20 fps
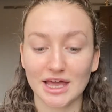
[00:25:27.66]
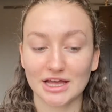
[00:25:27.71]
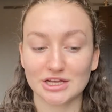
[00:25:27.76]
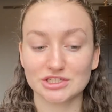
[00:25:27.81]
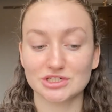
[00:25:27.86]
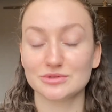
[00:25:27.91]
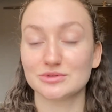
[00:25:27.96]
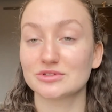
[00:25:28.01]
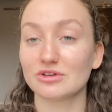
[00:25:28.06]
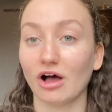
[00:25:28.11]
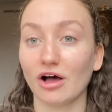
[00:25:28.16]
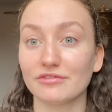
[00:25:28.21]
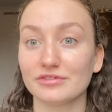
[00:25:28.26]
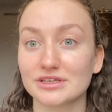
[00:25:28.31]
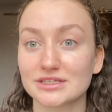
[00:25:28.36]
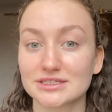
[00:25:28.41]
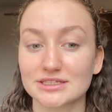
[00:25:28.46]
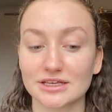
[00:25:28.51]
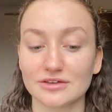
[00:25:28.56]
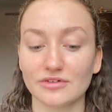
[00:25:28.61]
And she was
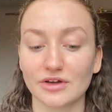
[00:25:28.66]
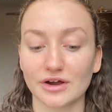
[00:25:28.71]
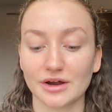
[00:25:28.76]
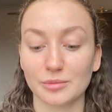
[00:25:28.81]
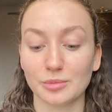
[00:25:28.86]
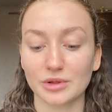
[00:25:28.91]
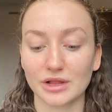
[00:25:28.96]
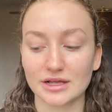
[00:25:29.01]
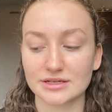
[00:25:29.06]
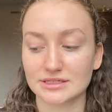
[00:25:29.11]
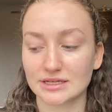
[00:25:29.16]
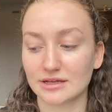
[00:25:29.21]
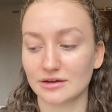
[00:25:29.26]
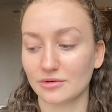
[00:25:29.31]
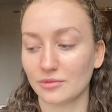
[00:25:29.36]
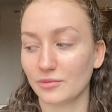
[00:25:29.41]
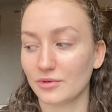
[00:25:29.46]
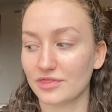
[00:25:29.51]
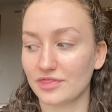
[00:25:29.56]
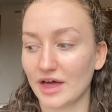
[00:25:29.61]
obviously very
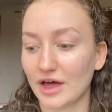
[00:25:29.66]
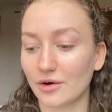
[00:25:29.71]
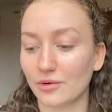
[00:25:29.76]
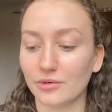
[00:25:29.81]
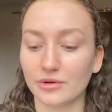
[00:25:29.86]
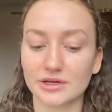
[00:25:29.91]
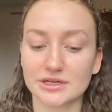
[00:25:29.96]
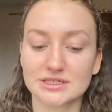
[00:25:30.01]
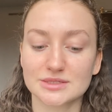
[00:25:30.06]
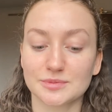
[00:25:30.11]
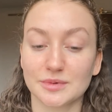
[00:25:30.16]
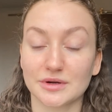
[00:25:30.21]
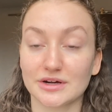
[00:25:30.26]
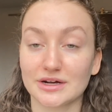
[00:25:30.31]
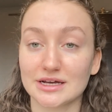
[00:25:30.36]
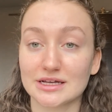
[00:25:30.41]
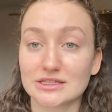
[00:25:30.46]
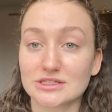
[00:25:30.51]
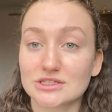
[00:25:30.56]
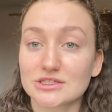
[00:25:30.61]
pleasant with that whole
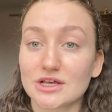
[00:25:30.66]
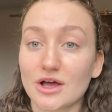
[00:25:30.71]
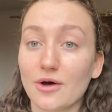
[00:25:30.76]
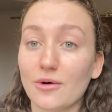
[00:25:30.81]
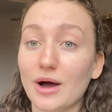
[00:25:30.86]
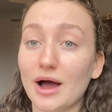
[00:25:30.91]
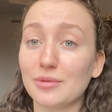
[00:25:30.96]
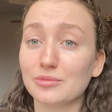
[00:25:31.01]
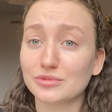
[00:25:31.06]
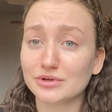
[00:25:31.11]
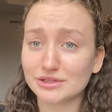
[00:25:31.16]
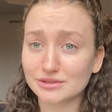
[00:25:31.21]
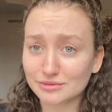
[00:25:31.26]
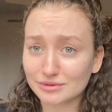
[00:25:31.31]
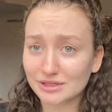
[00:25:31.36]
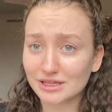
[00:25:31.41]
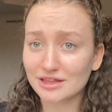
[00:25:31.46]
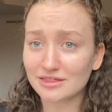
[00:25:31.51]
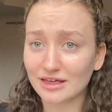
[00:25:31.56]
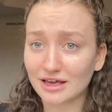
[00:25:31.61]
experience. So I'm really,
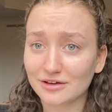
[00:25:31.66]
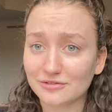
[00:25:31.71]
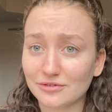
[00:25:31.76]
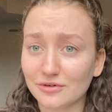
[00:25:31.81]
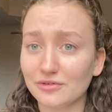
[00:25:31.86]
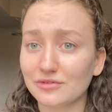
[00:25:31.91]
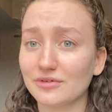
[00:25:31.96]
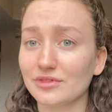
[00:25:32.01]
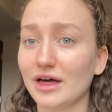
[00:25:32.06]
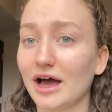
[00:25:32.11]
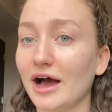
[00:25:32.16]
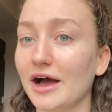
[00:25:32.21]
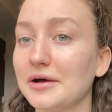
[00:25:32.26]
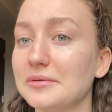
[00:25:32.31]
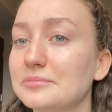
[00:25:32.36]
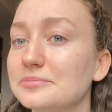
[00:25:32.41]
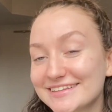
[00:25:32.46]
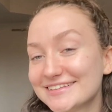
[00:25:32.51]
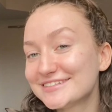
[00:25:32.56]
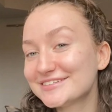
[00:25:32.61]
really thankful for
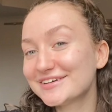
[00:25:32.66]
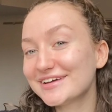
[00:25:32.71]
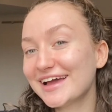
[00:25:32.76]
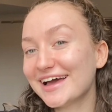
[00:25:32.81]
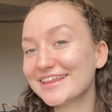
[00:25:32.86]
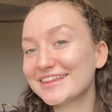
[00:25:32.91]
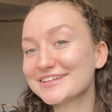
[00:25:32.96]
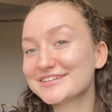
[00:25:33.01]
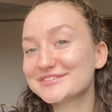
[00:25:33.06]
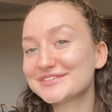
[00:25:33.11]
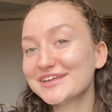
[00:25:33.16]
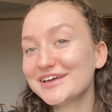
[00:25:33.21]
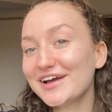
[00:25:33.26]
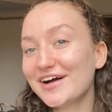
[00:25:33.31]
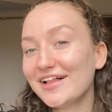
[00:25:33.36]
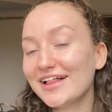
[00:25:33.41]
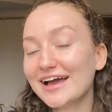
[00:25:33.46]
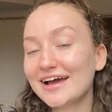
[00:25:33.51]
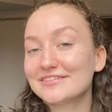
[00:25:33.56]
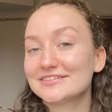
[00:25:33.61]
that. So yeah, that's really
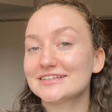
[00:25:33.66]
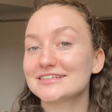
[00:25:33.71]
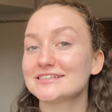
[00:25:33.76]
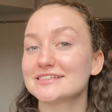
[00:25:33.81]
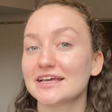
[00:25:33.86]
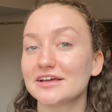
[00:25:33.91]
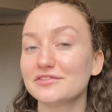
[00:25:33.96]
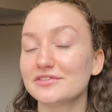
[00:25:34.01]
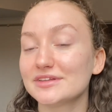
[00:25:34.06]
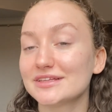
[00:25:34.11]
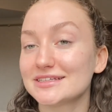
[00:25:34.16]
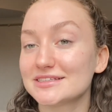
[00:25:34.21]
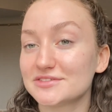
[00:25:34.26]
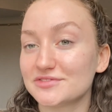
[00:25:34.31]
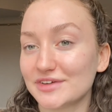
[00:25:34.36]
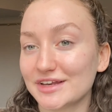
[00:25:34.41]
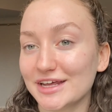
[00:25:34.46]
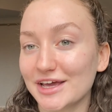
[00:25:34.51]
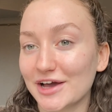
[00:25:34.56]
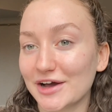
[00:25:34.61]
all I have to say for this
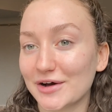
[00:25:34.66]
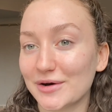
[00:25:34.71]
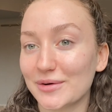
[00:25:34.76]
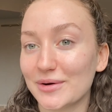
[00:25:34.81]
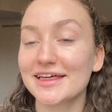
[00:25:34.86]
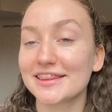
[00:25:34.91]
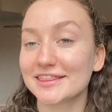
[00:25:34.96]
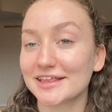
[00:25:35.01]
video.